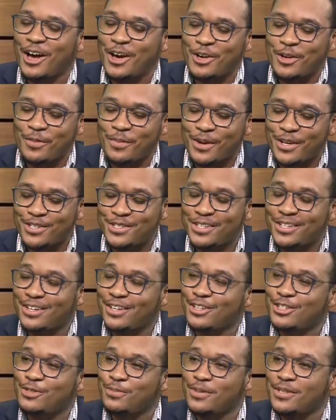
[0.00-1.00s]
You mentioned
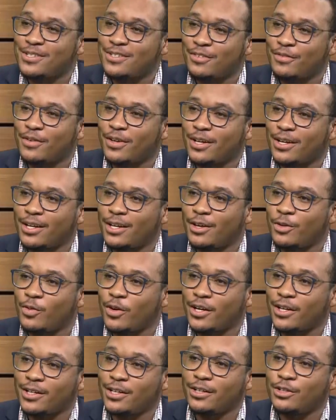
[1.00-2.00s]
there specifically
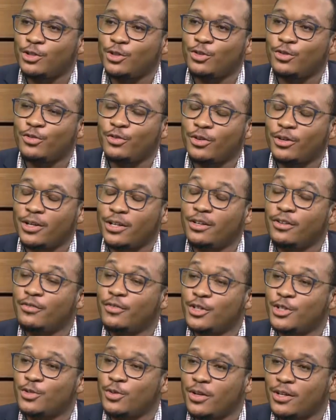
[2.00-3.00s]
what it can do for
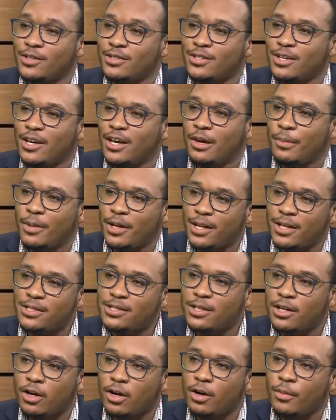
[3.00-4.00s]
individuals, but let's
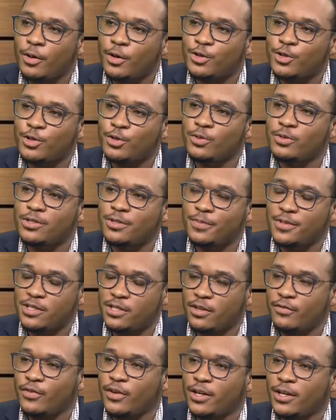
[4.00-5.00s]
talk about you
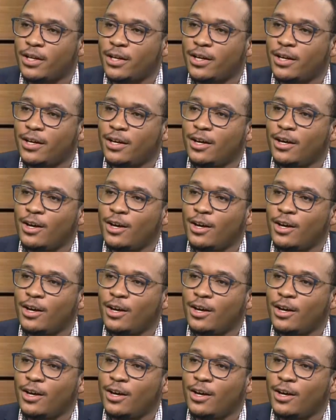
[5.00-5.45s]
specifically.